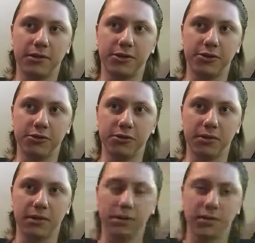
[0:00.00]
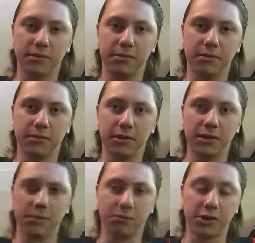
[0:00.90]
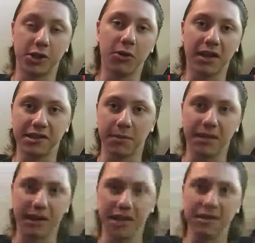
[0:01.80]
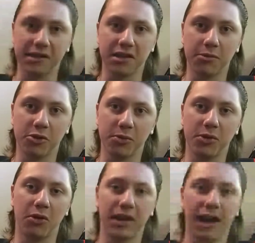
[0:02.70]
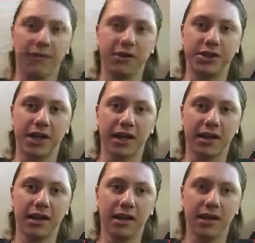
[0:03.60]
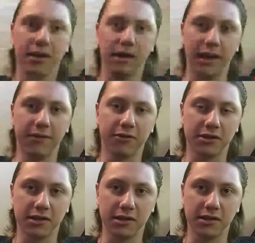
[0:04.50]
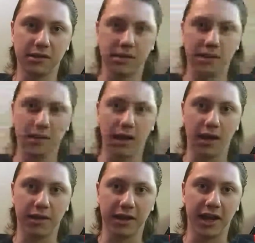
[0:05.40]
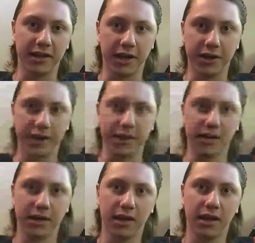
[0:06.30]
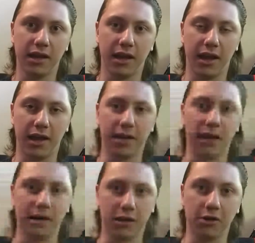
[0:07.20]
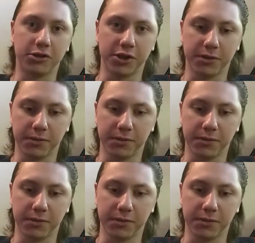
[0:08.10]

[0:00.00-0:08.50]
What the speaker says: to show that something is a subgroup, you only have to check inverses, the identity, and then closure.